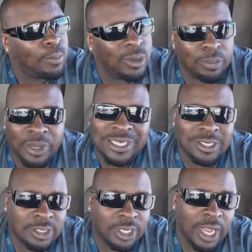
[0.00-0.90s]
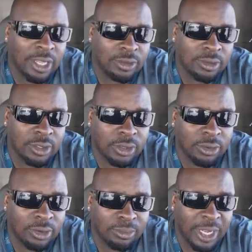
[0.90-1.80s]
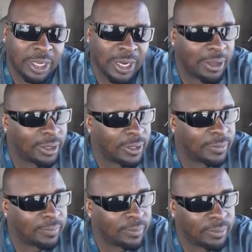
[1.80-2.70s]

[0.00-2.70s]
put pieces together in order to make it out here.